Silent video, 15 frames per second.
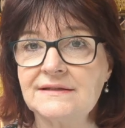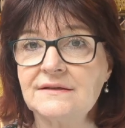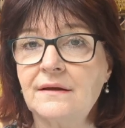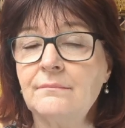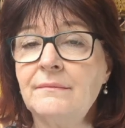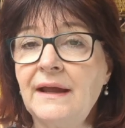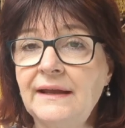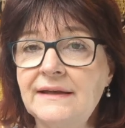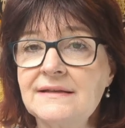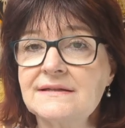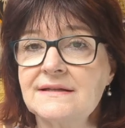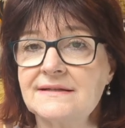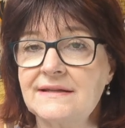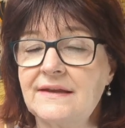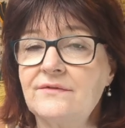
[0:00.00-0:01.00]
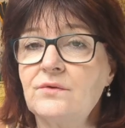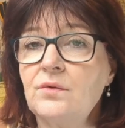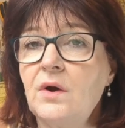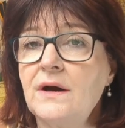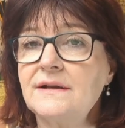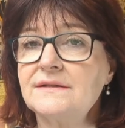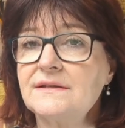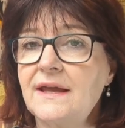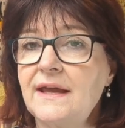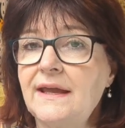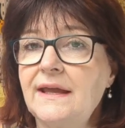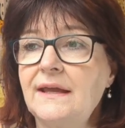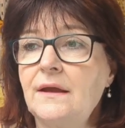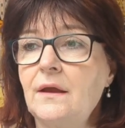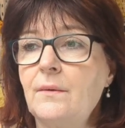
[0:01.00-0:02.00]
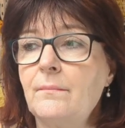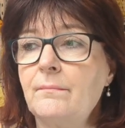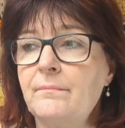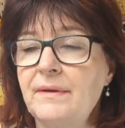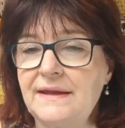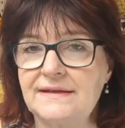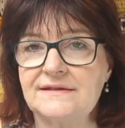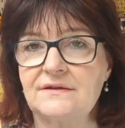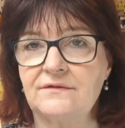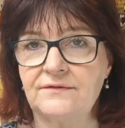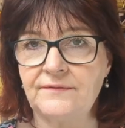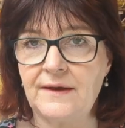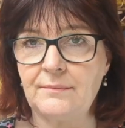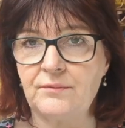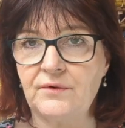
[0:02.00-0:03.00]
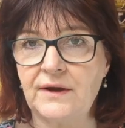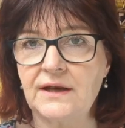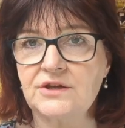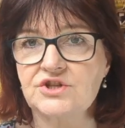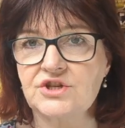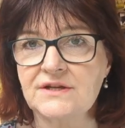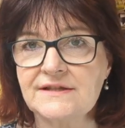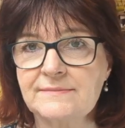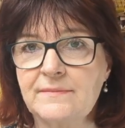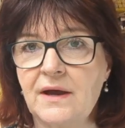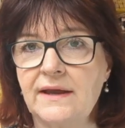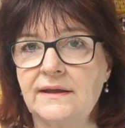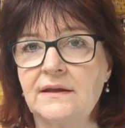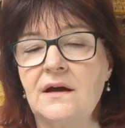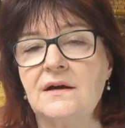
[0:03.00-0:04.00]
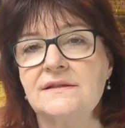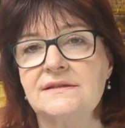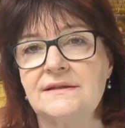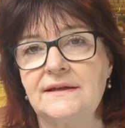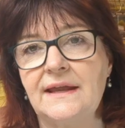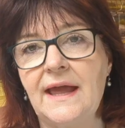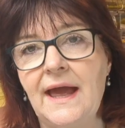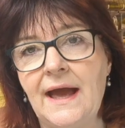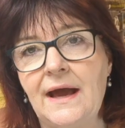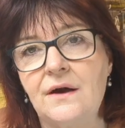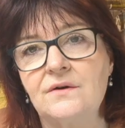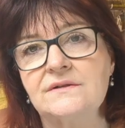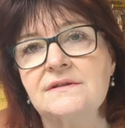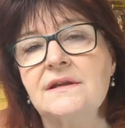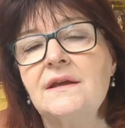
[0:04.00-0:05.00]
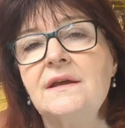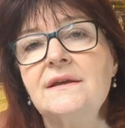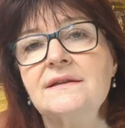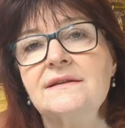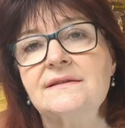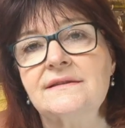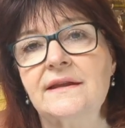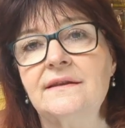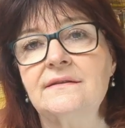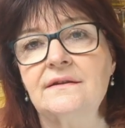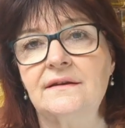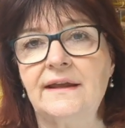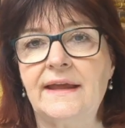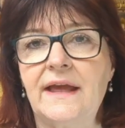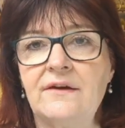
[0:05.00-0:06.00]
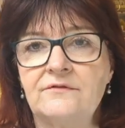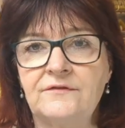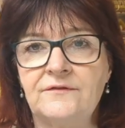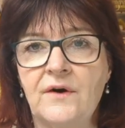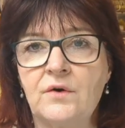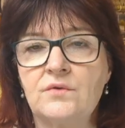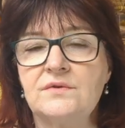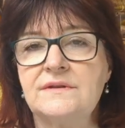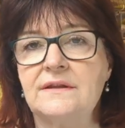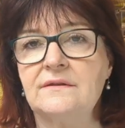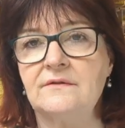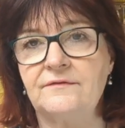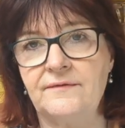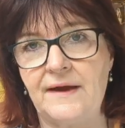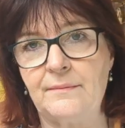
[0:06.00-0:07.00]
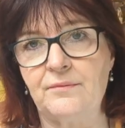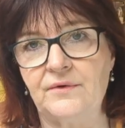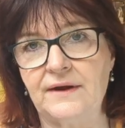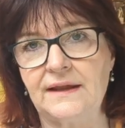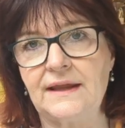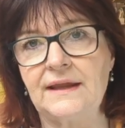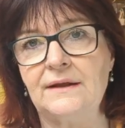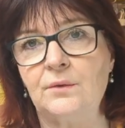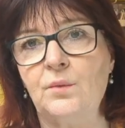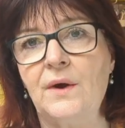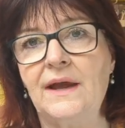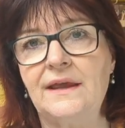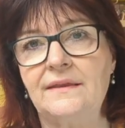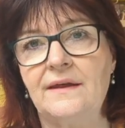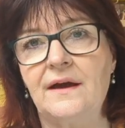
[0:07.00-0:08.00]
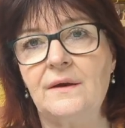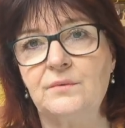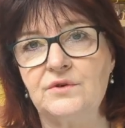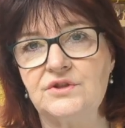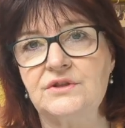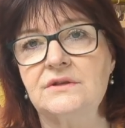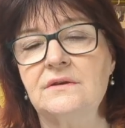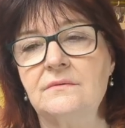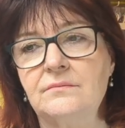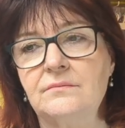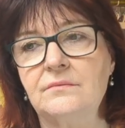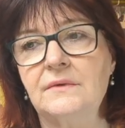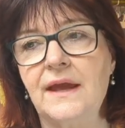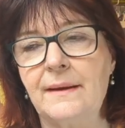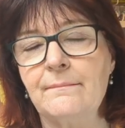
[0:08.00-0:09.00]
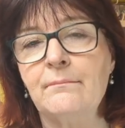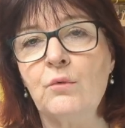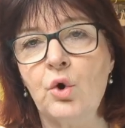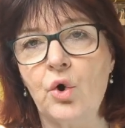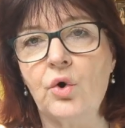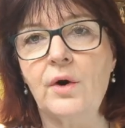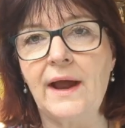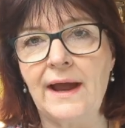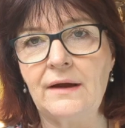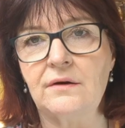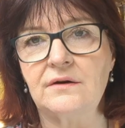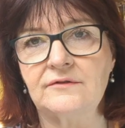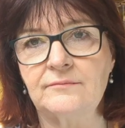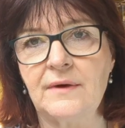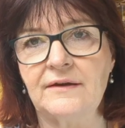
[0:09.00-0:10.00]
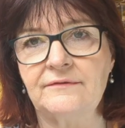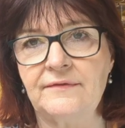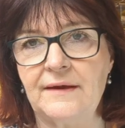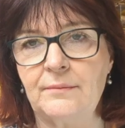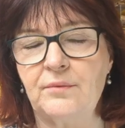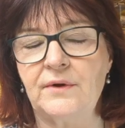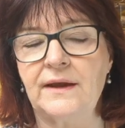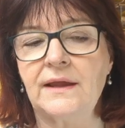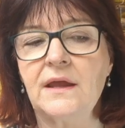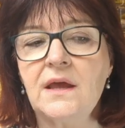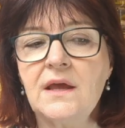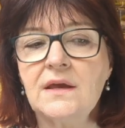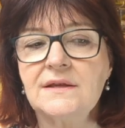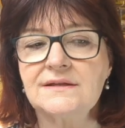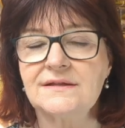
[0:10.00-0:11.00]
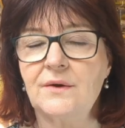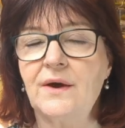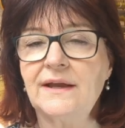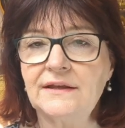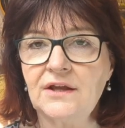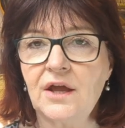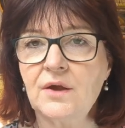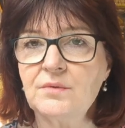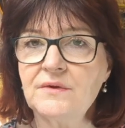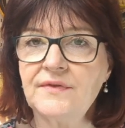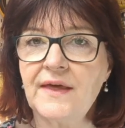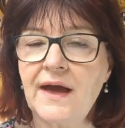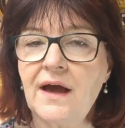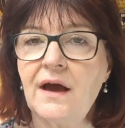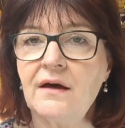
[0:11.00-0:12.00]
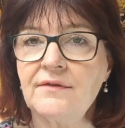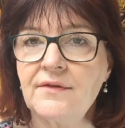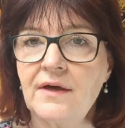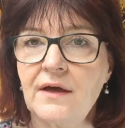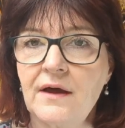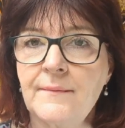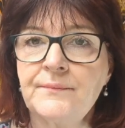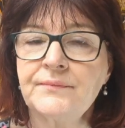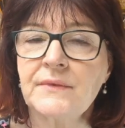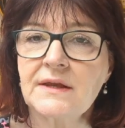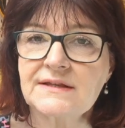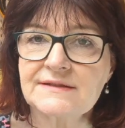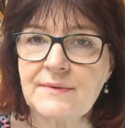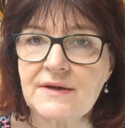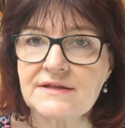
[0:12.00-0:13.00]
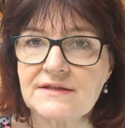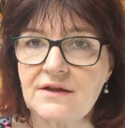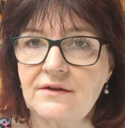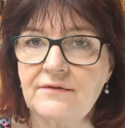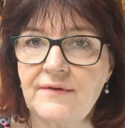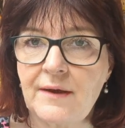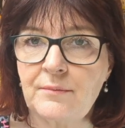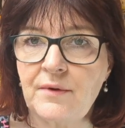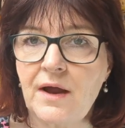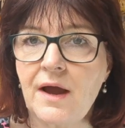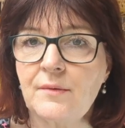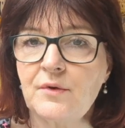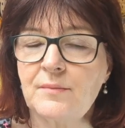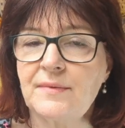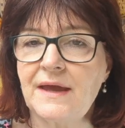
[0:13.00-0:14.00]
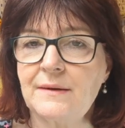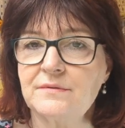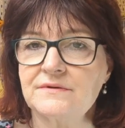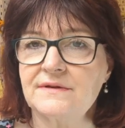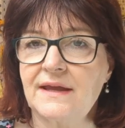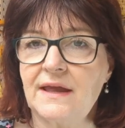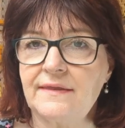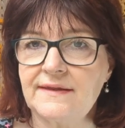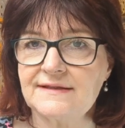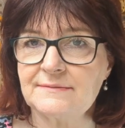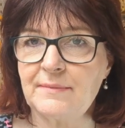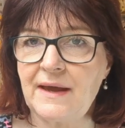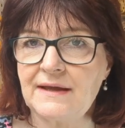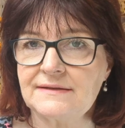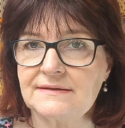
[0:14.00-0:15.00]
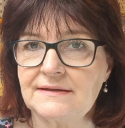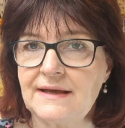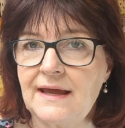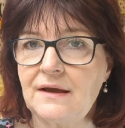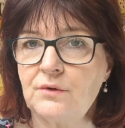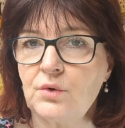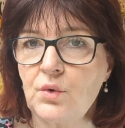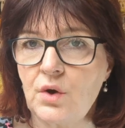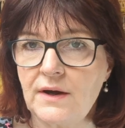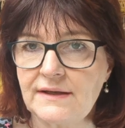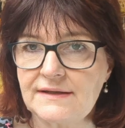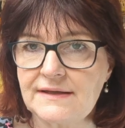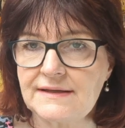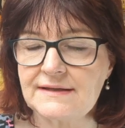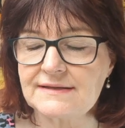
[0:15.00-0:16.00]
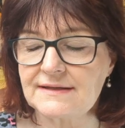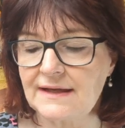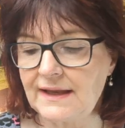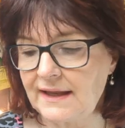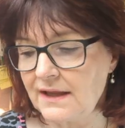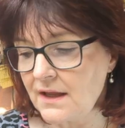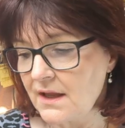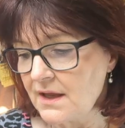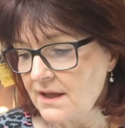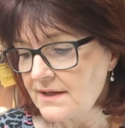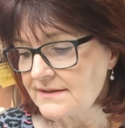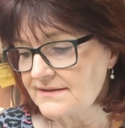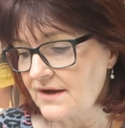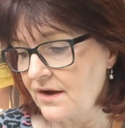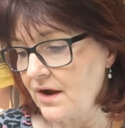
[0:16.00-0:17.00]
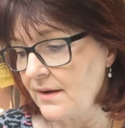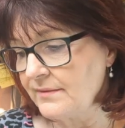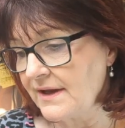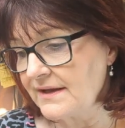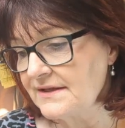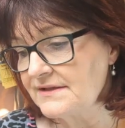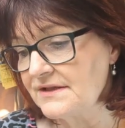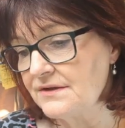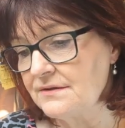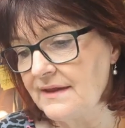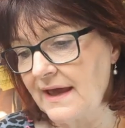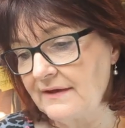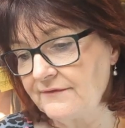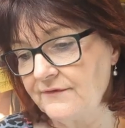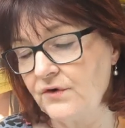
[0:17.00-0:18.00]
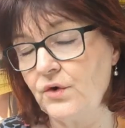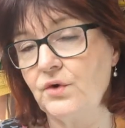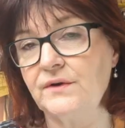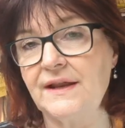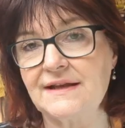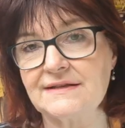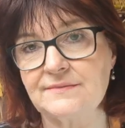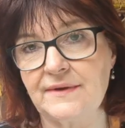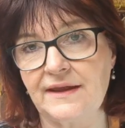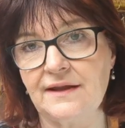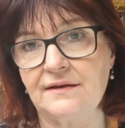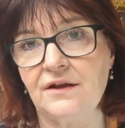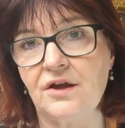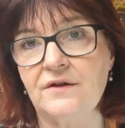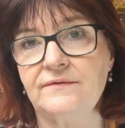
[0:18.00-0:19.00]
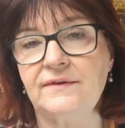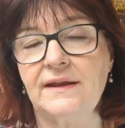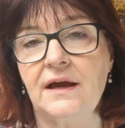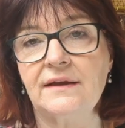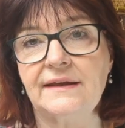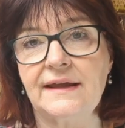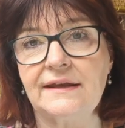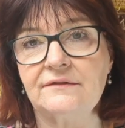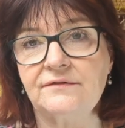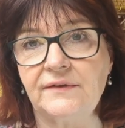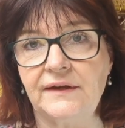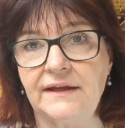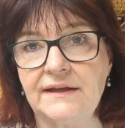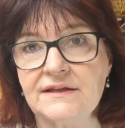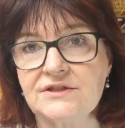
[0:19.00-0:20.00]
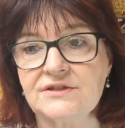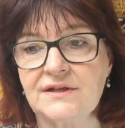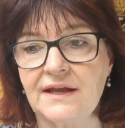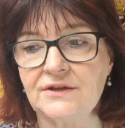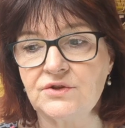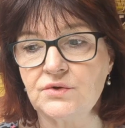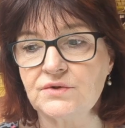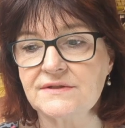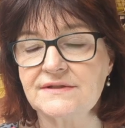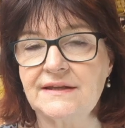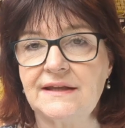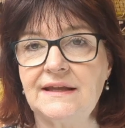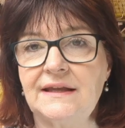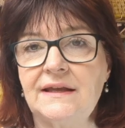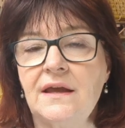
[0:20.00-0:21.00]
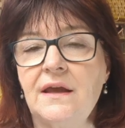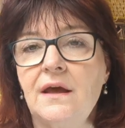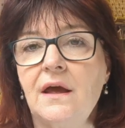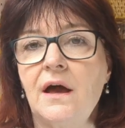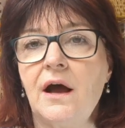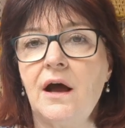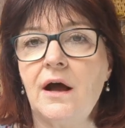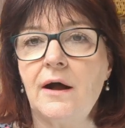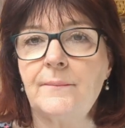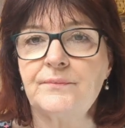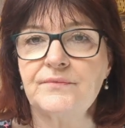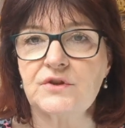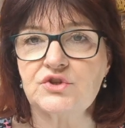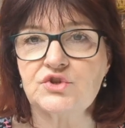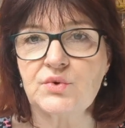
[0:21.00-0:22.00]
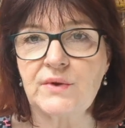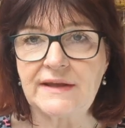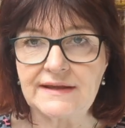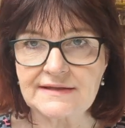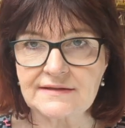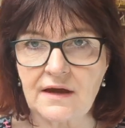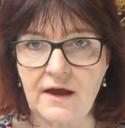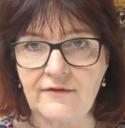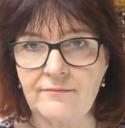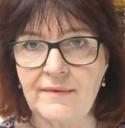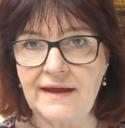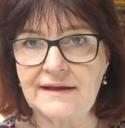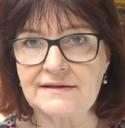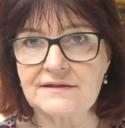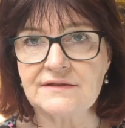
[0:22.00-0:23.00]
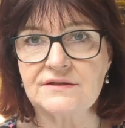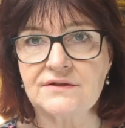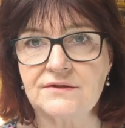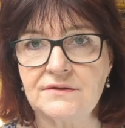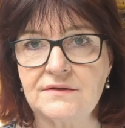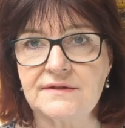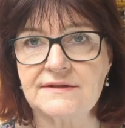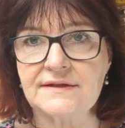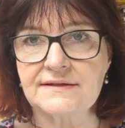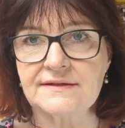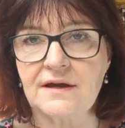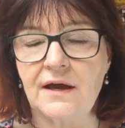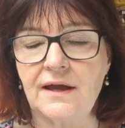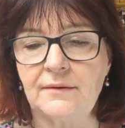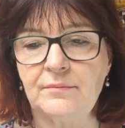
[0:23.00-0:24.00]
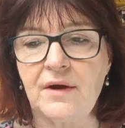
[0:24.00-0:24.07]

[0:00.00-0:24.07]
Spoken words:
So I managed to save quite a bit of fabric just by cutting it out singularly and folding the fabric in a way that I would get more out of my fabric. So I know with that other sweatshirt fabric, I would be able to get this pattern out quite easily. So I'm going to do that for next week, and hopefully I get it finished and you'll see the tweaks that I've made to the design.